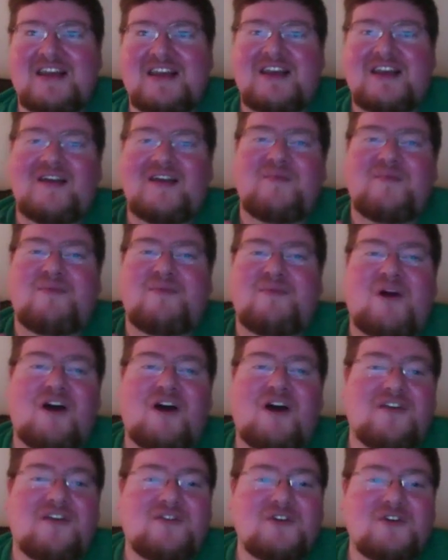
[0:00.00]

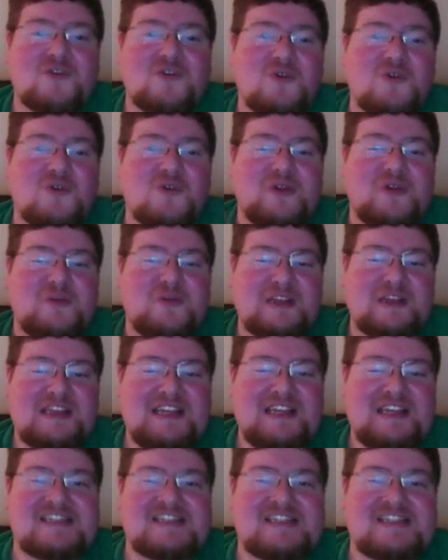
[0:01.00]
Marvel will be
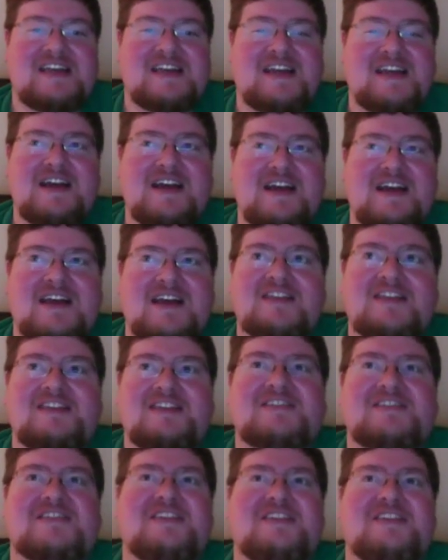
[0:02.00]
releasing the
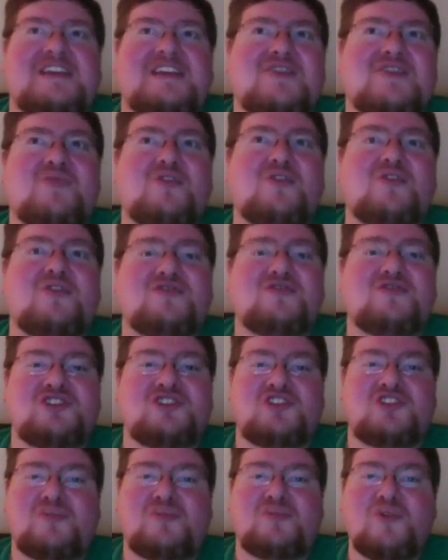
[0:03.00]
sequel to the
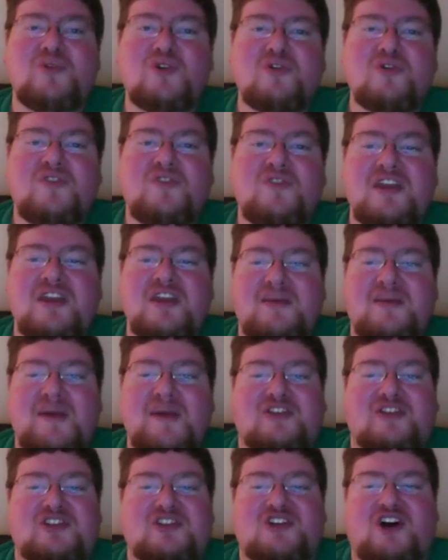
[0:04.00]
movie about the
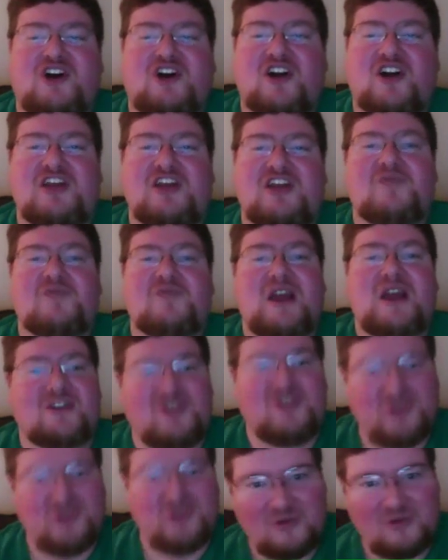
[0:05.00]
talking
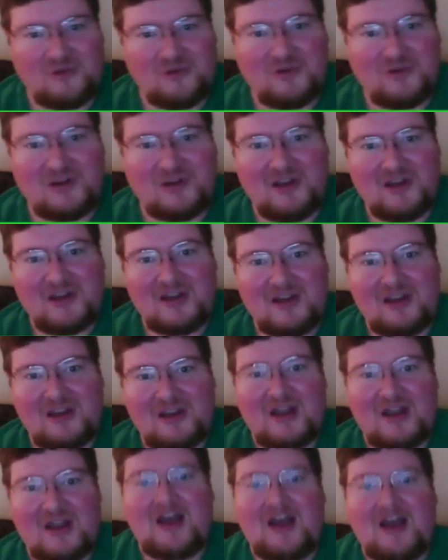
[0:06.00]
raccoon
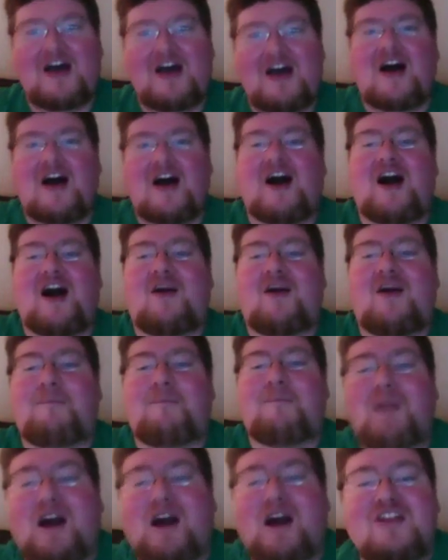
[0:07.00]
a
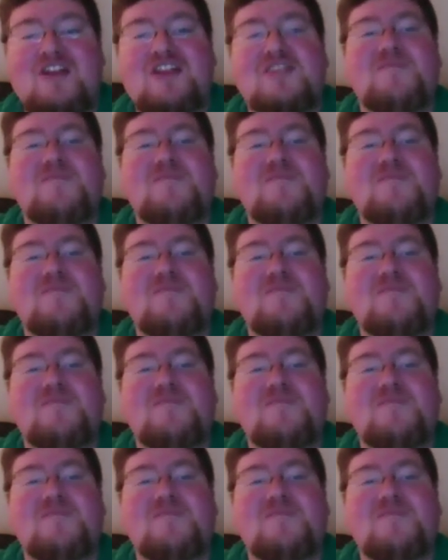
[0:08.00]
month